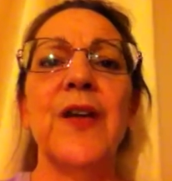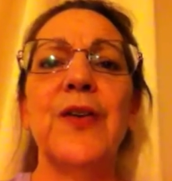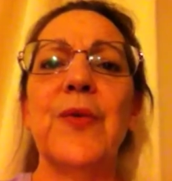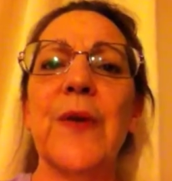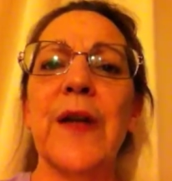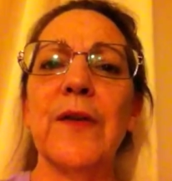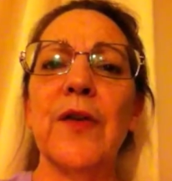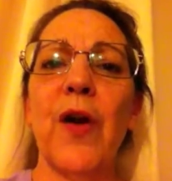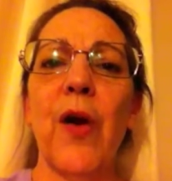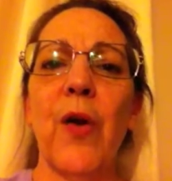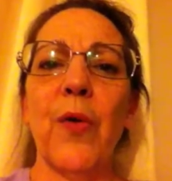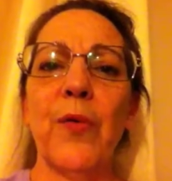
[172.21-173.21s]
you can
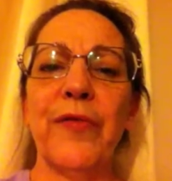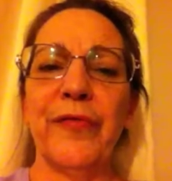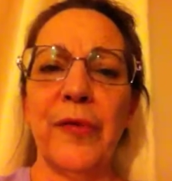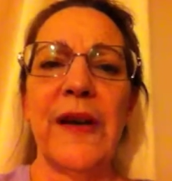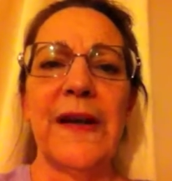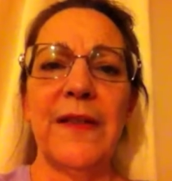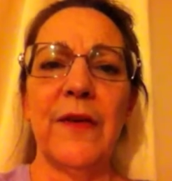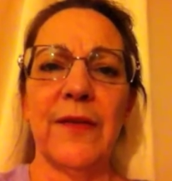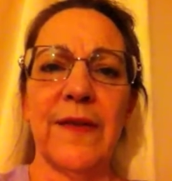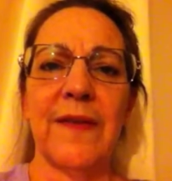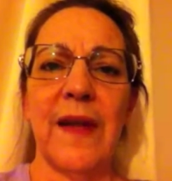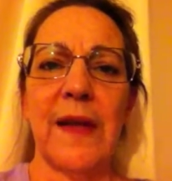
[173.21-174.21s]
go free.
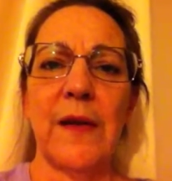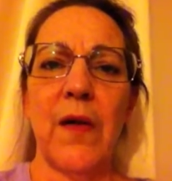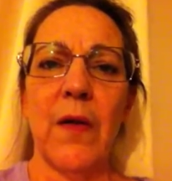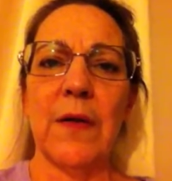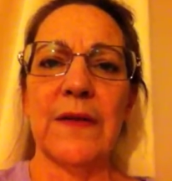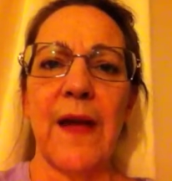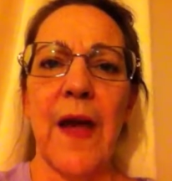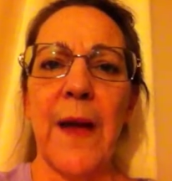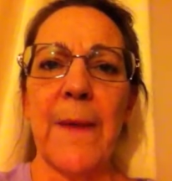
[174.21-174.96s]
There's a site called